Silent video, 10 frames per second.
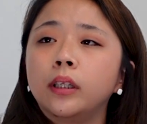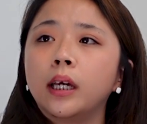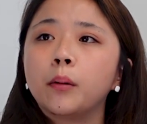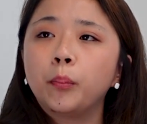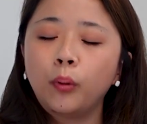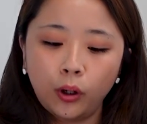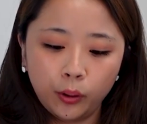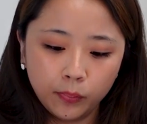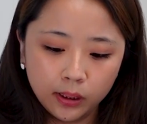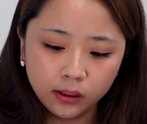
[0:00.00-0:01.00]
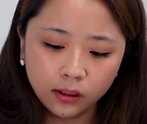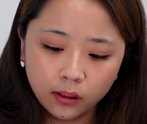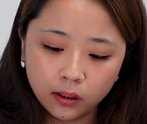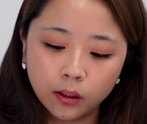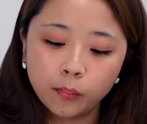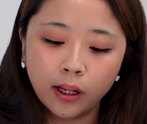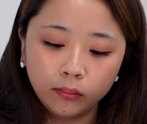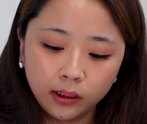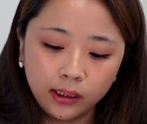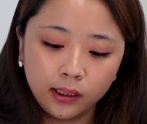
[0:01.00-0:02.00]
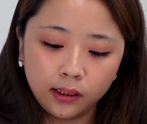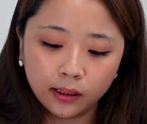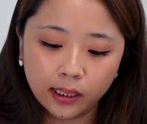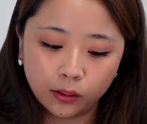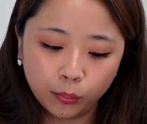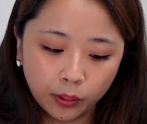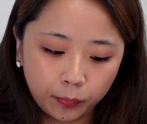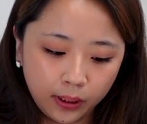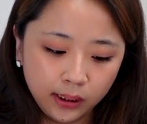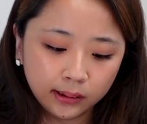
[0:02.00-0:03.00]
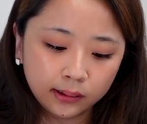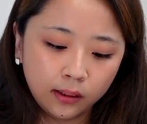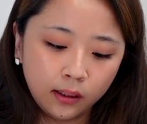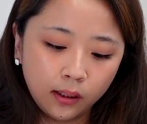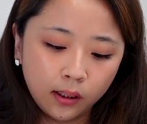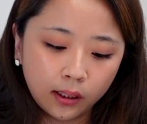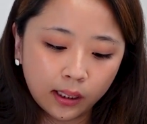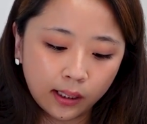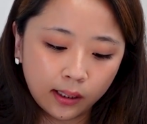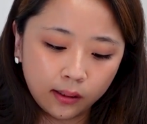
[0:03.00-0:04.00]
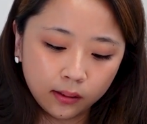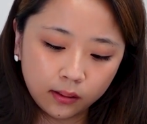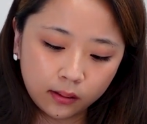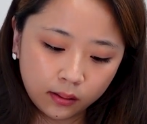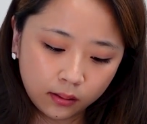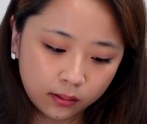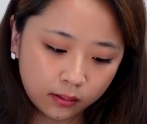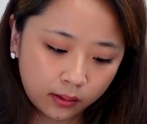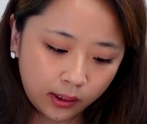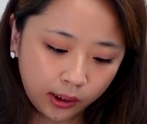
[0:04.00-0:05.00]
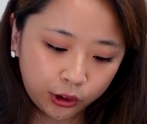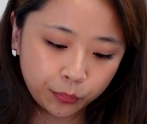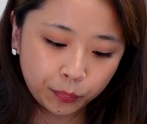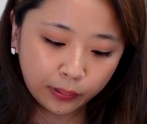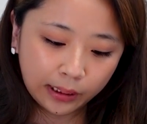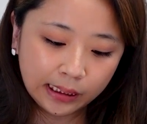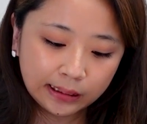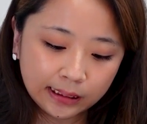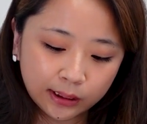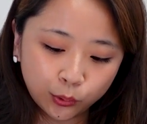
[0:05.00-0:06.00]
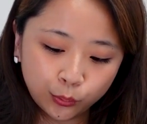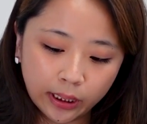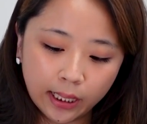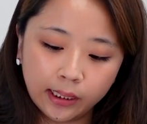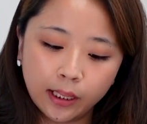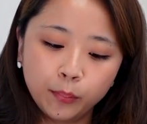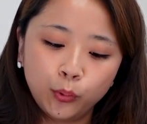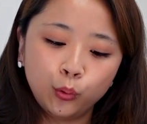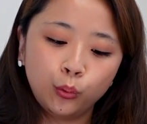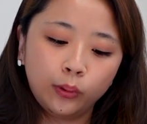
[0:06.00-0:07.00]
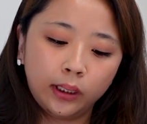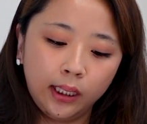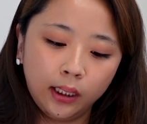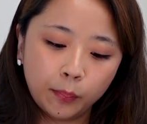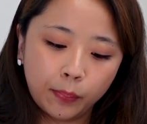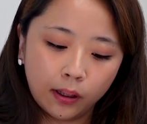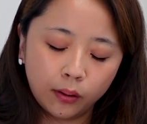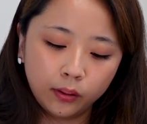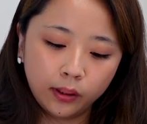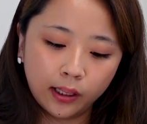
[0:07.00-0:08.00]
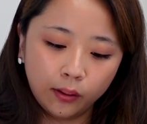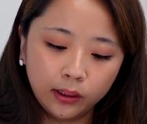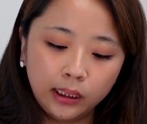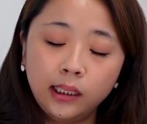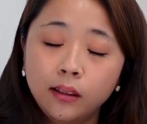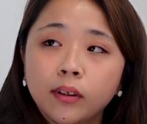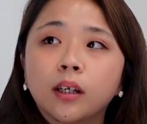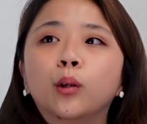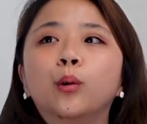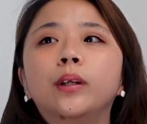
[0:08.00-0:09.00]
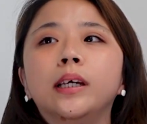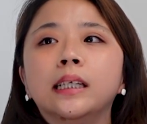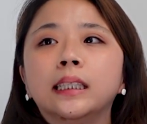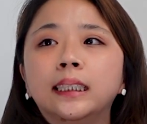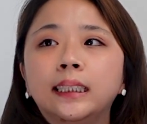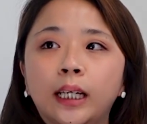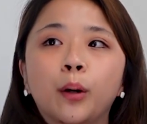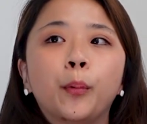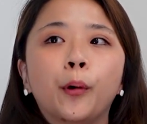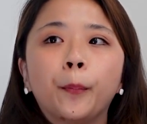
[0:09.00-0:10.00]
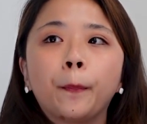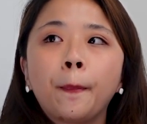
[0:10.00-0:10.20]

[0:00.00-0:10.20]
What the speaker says: the employment, elderly at the workplace, and the age in place is to get them to think about elderly living alone in Singapore.